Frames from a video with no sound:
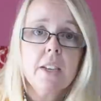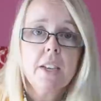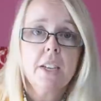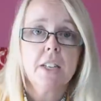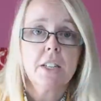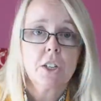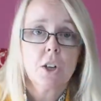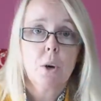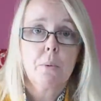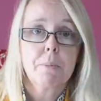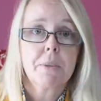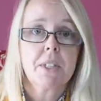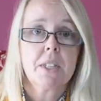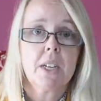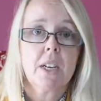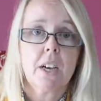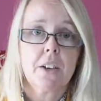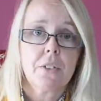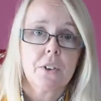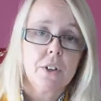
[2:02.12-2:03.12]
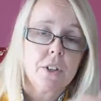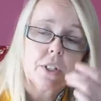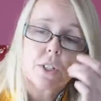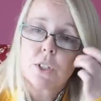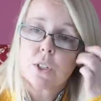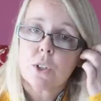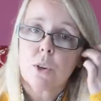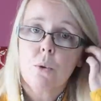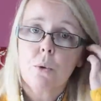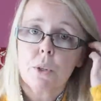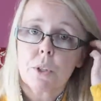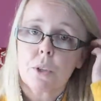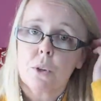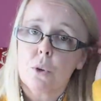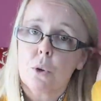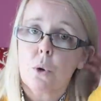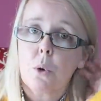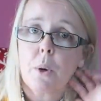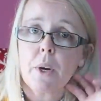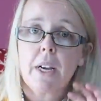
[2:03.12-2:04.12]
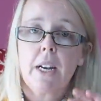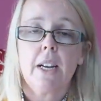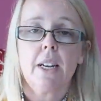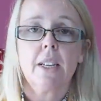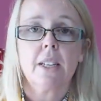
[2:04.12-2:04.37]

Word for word: it comes together so, so quickly.